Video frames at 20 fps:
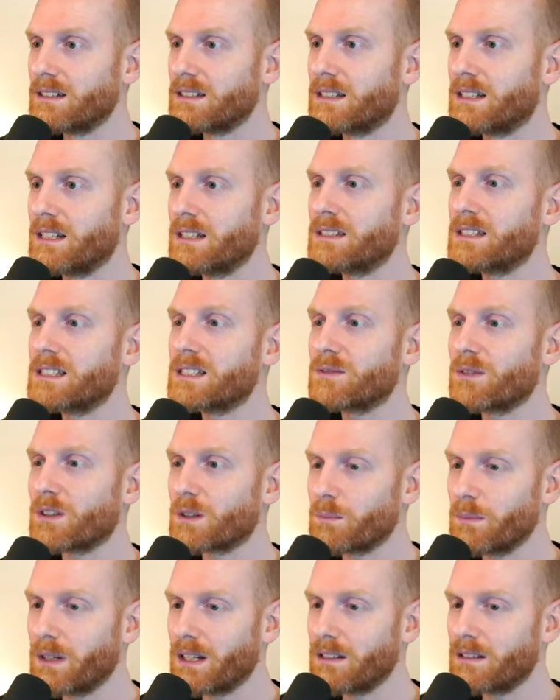This is
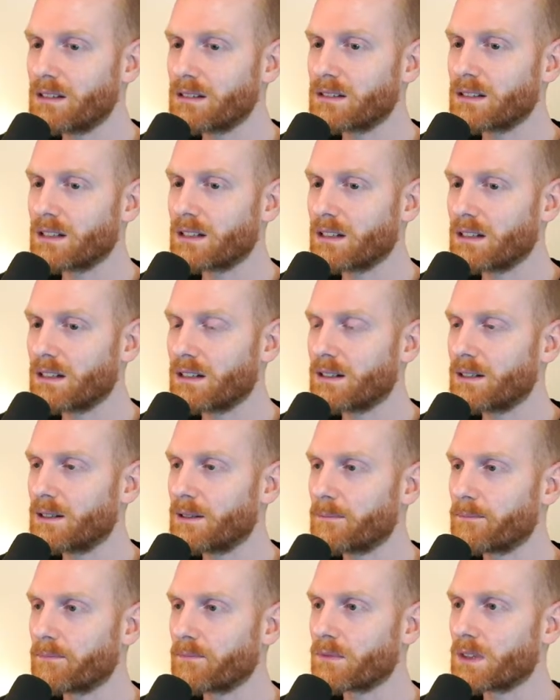what made
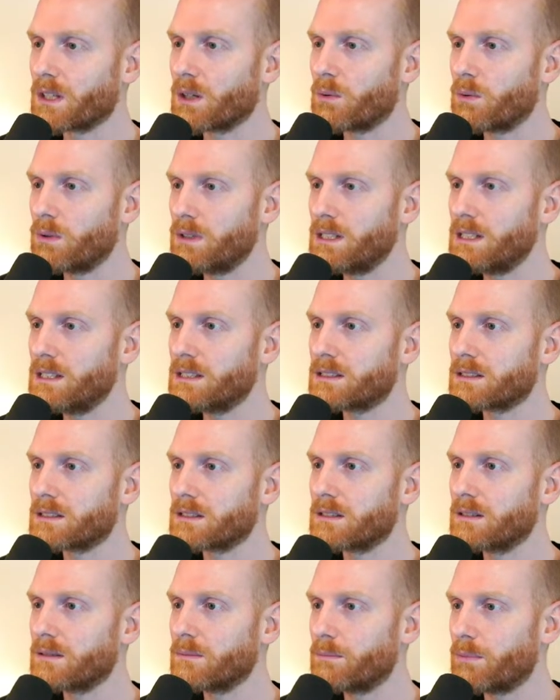the release
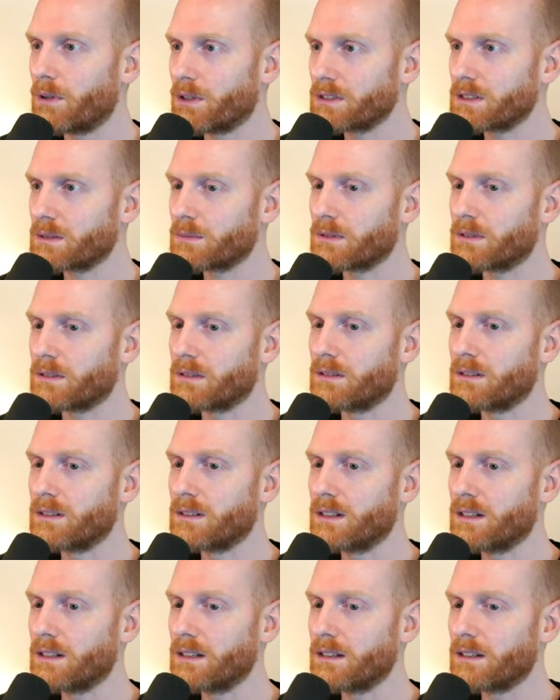possible
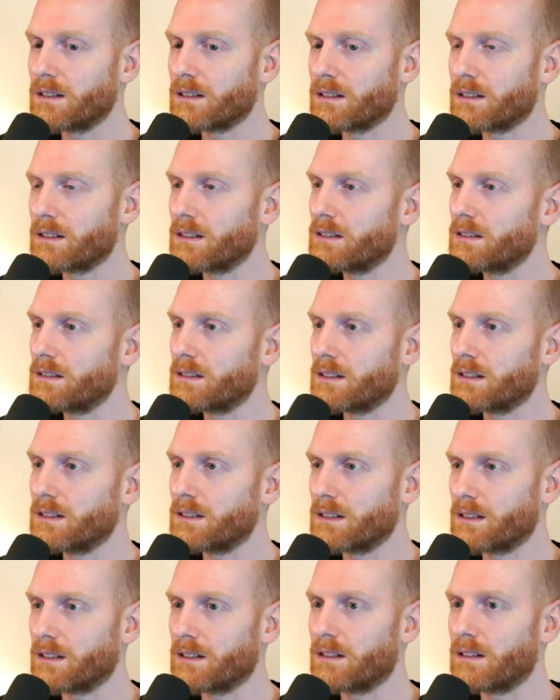in
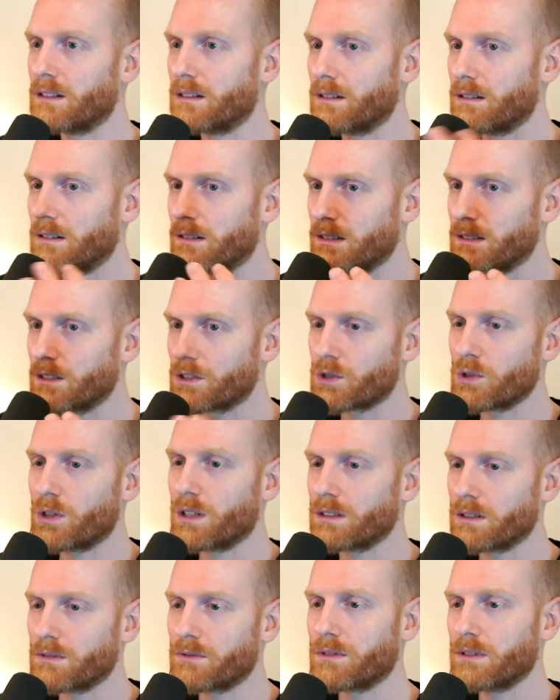a
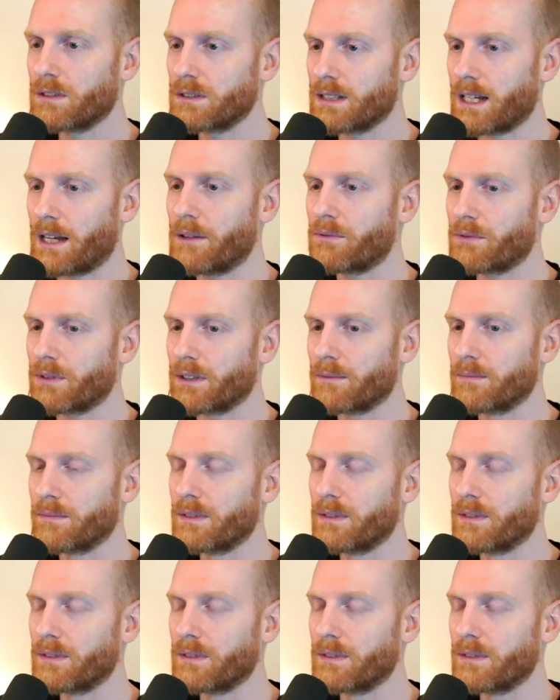shorter time frame,